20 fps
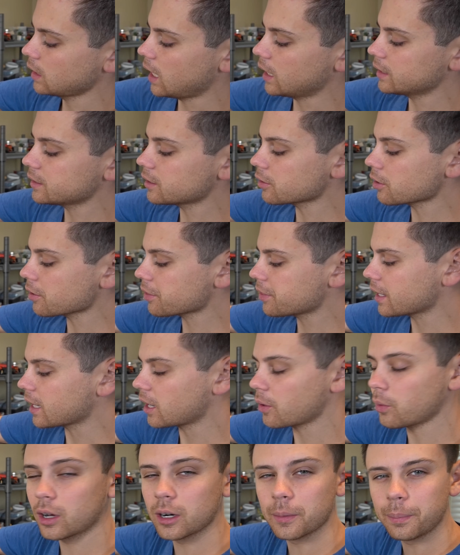Another
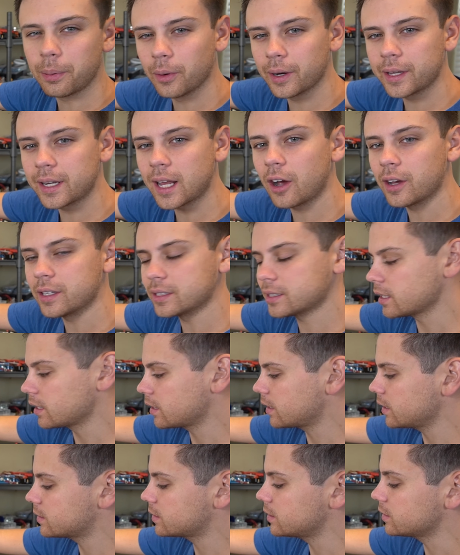thing I want to point out is
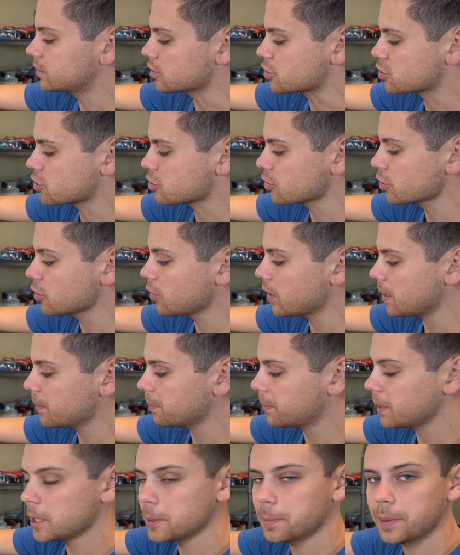that this is a true
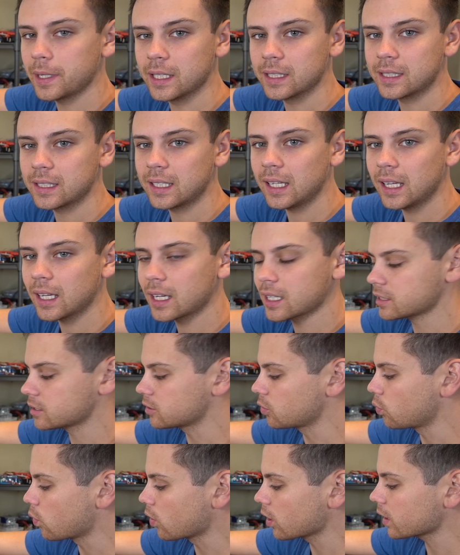MPPT
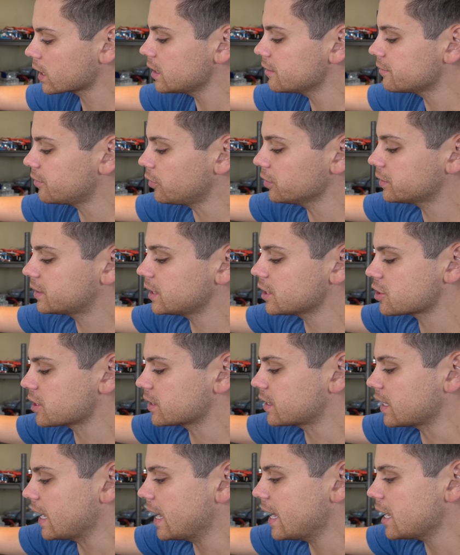because the working voltage
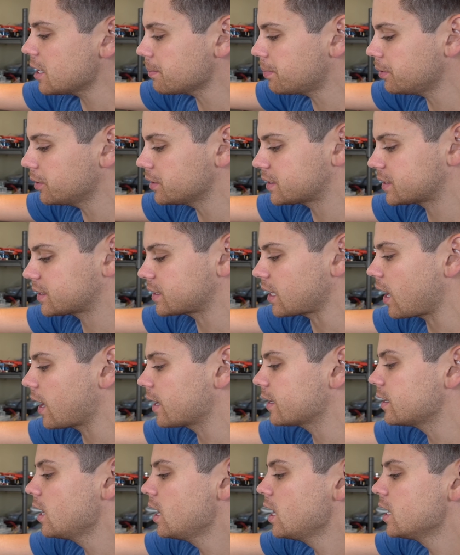at the input
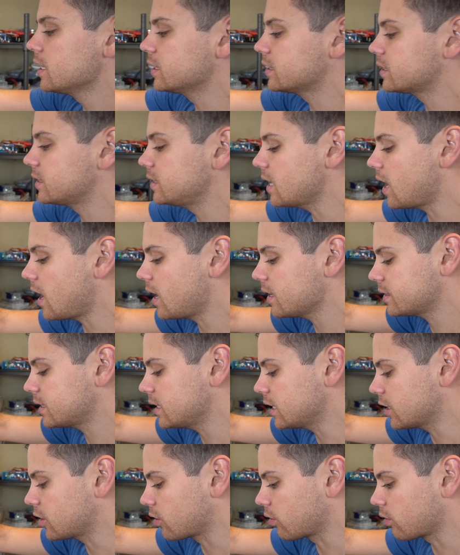side does not
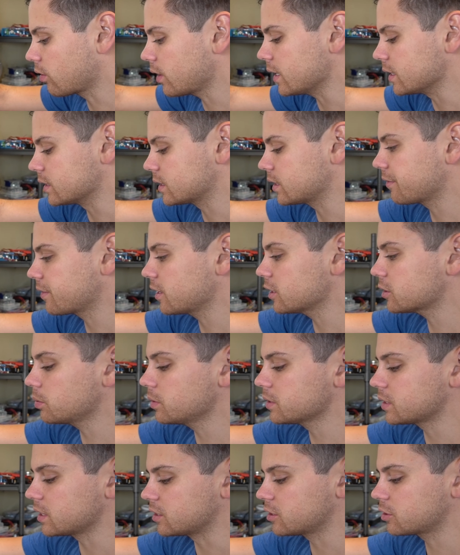decrease. If this
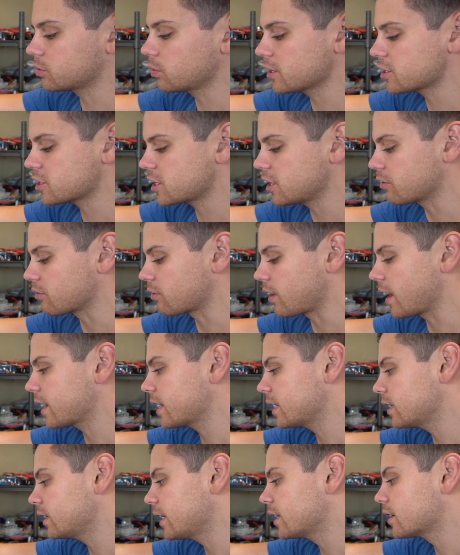was a switching
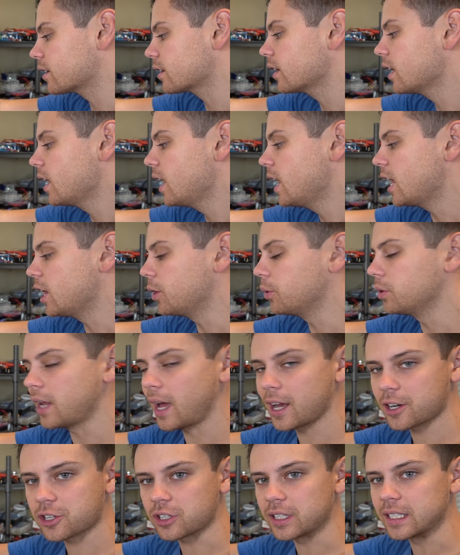regulator, it would
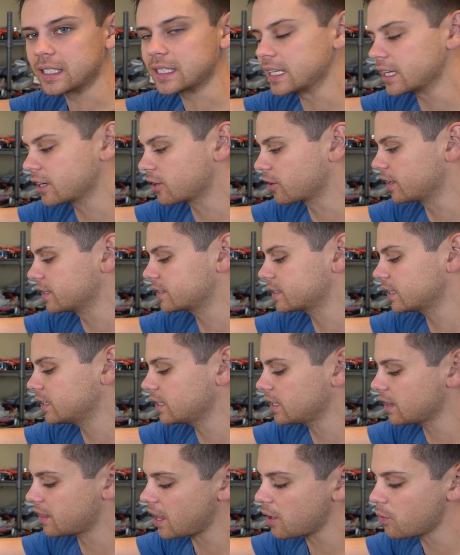actually decrease,
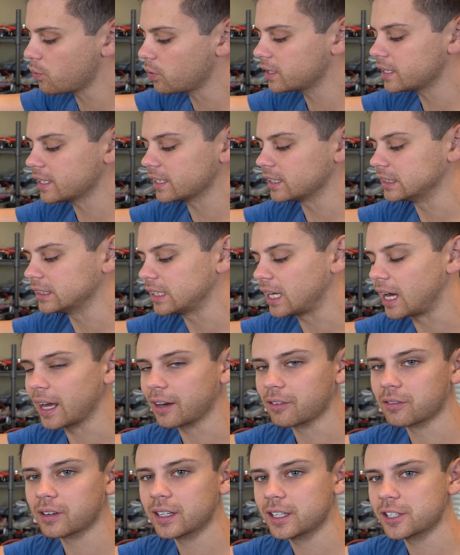and they wouldn't
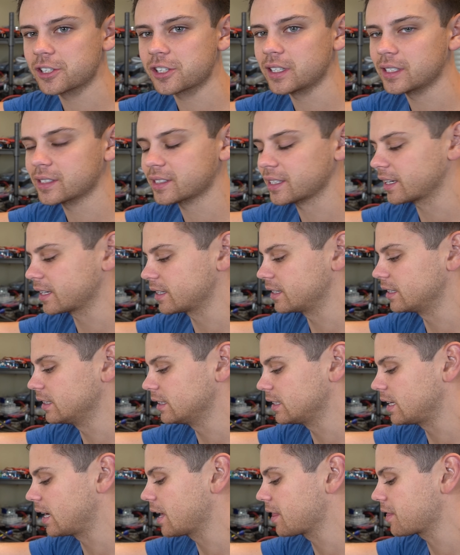lie. Renogy isn't going to
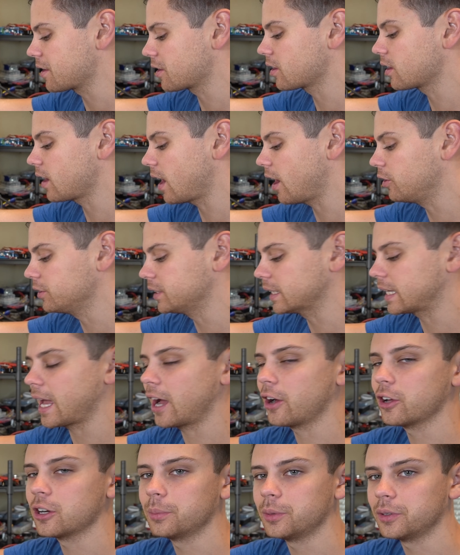lie. They're held
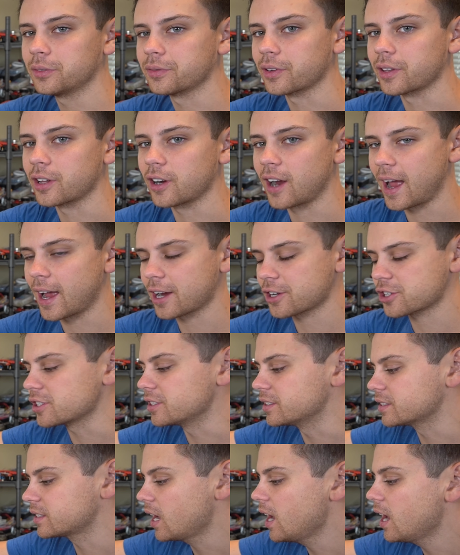accountable for their
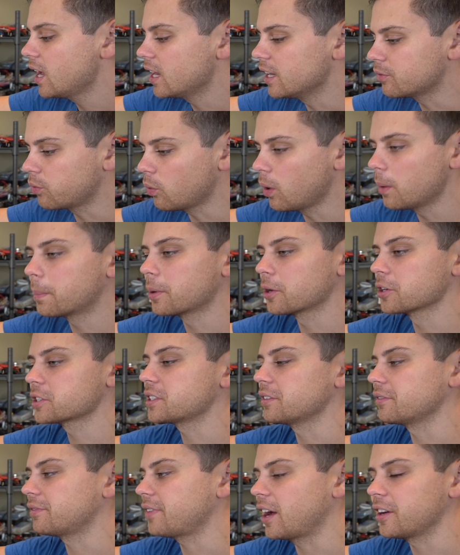actions. If one
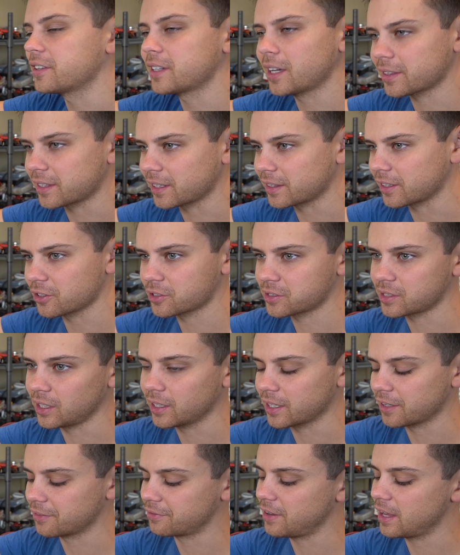person found out that they're
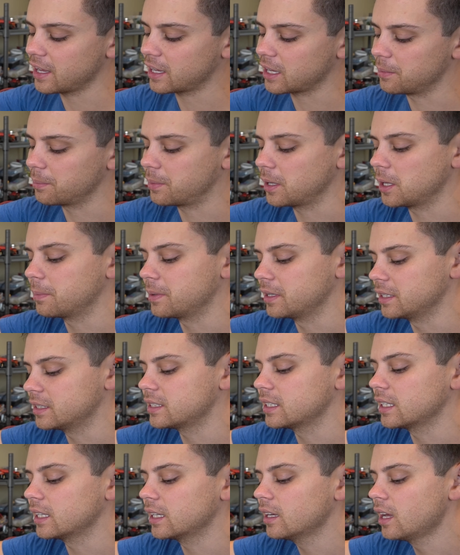selling a fake
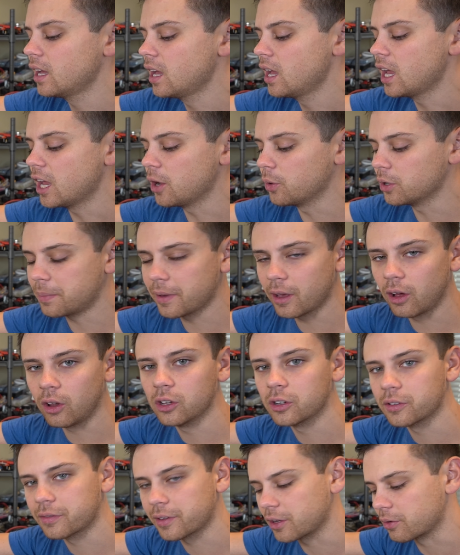MPPT, it would be
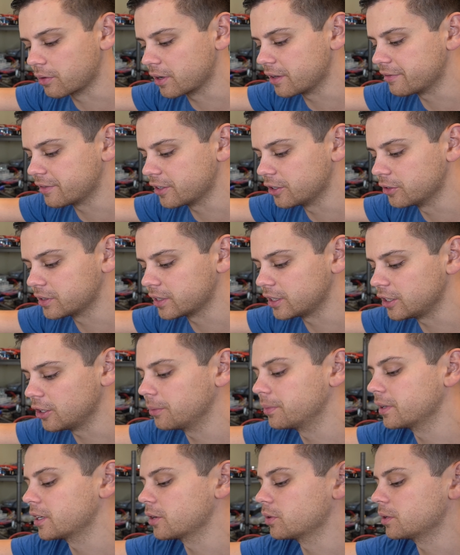all over the reviews and
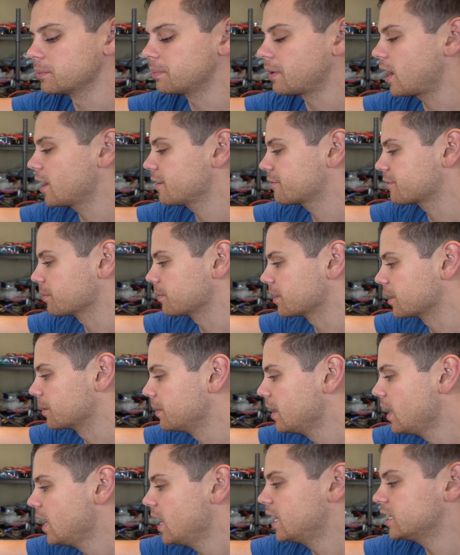nobody would buy from
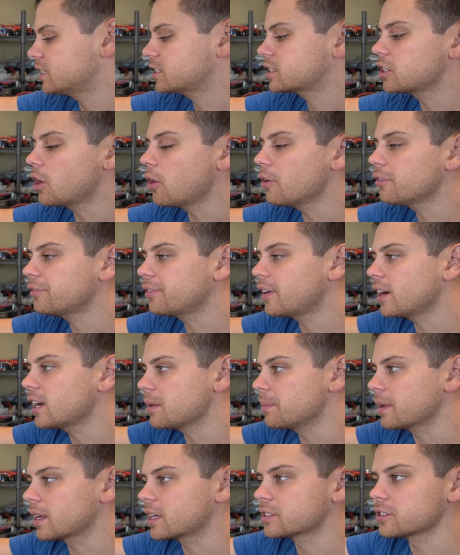them. It's so
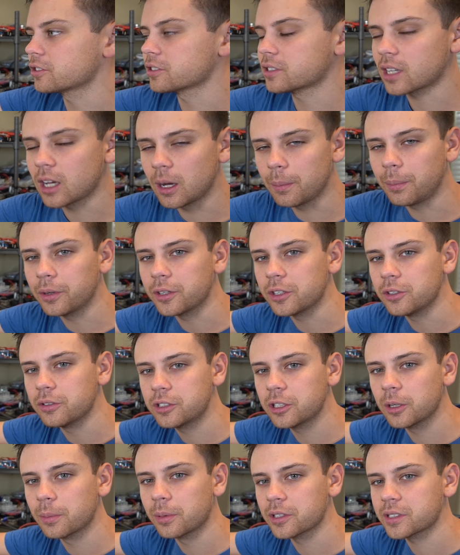funny because there's a couple of
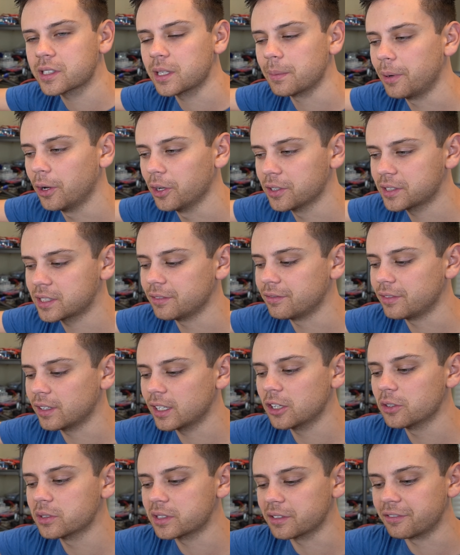YouTubers that posted
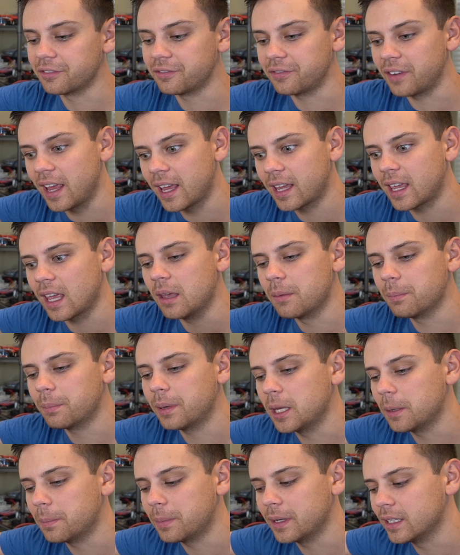videos of fake
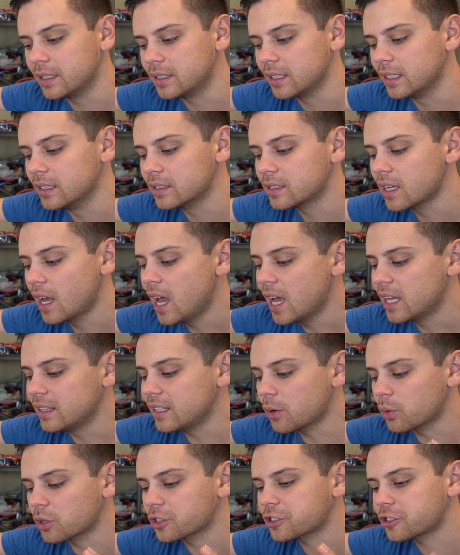MPPTs and
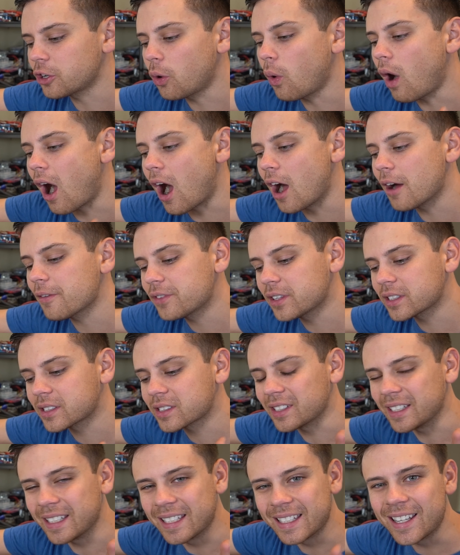they were so
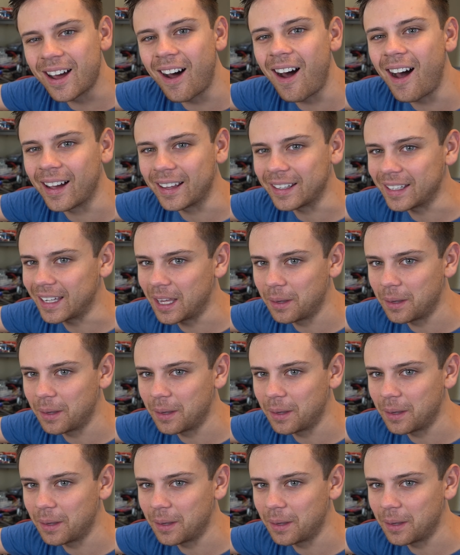obviously not